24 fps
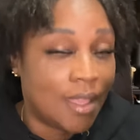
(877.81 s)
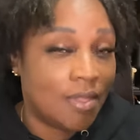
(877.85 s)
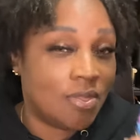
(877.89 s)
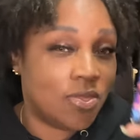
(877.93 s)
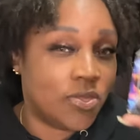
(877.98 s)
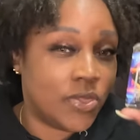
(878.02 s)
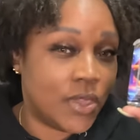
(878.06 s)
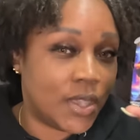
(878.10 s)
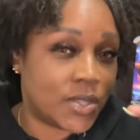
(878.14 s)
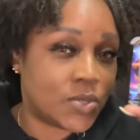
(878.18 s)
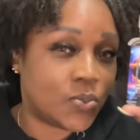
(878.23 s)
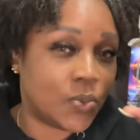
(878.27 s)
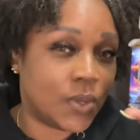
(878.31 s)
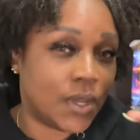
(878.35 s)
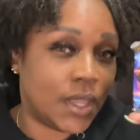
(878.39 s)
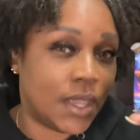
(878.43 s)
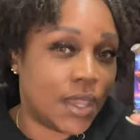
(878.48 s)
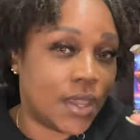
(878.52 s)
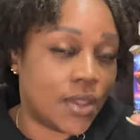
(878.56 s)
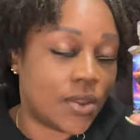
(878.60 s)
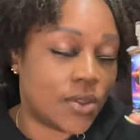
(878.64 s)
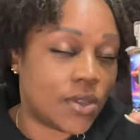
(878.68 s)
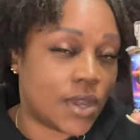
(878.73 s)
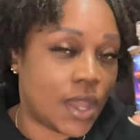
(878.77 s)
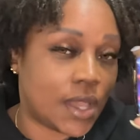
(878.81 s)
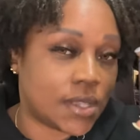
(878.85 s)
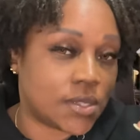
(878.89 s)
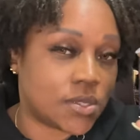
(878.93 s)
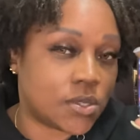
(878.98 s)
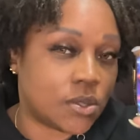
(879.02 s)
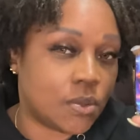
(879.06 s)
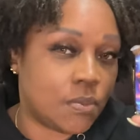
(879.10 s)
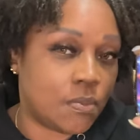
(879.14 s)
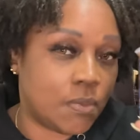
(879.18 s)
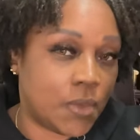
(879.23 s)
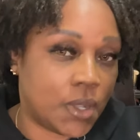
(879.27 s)
This one here, not
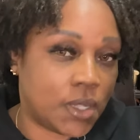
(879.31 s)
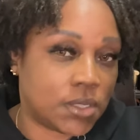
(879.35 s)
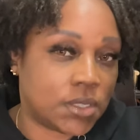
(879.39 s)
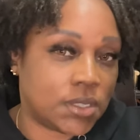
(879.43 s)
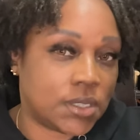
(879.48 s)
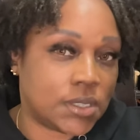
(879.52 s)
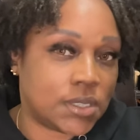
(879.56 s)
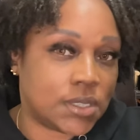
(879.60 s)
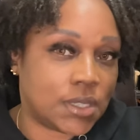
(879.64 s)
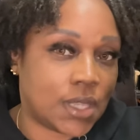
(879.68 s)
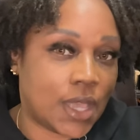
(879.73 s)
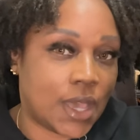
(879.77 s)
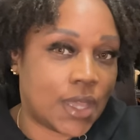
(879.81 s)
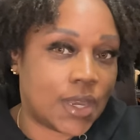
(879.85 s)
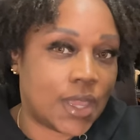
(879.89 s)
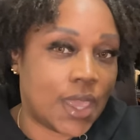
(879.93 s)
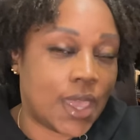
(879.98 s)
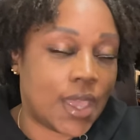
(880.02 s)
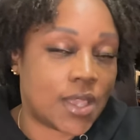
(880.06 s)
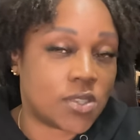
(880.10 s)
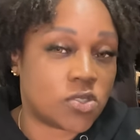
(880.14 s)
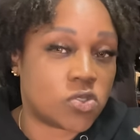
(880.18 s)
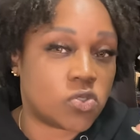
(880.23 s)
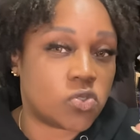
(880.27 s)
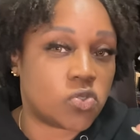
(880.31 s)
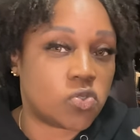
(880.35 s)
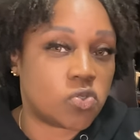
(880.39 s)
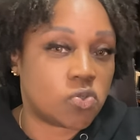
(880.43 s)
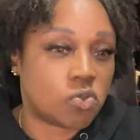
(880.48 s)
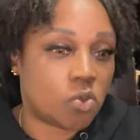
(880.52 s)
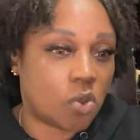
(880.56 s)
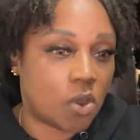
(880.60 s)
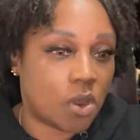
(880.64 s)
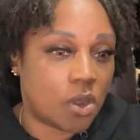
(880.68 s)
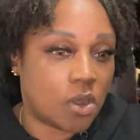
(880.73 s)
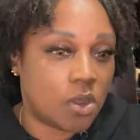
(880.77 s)
so much. It's not as
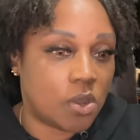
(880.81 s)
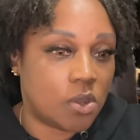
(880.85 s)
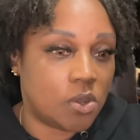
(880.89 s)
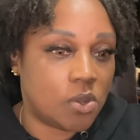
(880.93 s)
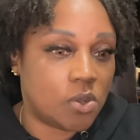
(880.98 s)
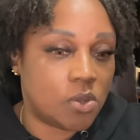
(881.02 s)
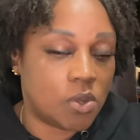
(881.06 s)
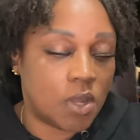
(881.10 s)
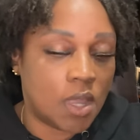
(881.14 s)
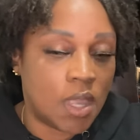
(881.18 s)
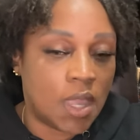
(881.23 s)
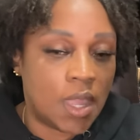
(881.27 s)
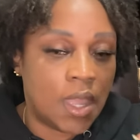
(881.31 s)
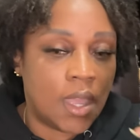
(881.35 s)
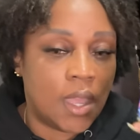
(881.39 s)
strong.